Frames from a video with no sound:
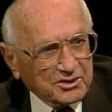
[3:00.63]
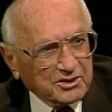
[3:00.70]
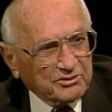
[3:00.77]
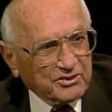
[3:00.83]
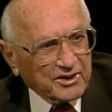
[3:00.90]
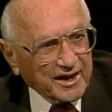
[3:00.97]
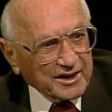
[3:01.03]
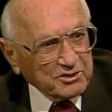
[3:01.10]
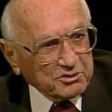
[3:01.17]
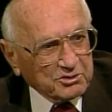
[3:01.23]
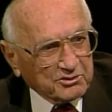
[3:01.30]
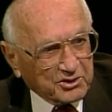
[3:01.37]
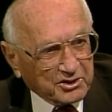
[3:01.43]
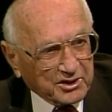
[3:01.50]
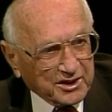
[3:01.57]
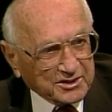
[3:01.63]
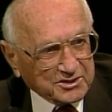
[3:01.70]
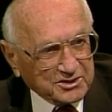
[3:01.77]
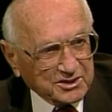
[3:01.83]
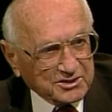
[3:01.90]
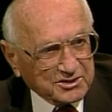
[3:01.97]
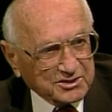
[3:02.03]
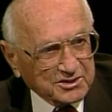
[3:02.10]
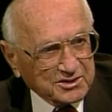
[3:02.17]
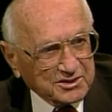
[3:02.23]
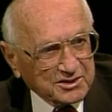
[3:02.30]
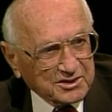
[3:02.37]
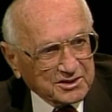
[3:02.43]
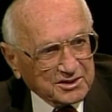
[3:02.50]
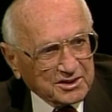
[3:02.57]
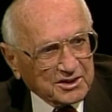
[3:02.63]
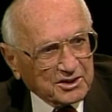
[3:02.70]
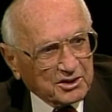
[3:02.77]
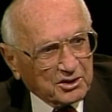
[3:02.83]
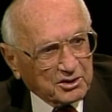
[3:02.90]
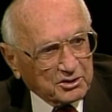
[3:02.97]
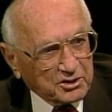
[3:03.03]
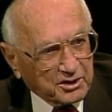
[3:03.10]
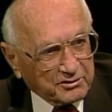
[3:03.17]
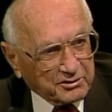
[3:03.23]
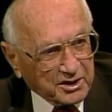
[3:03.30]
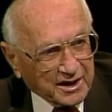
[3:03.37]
the value of our assets, of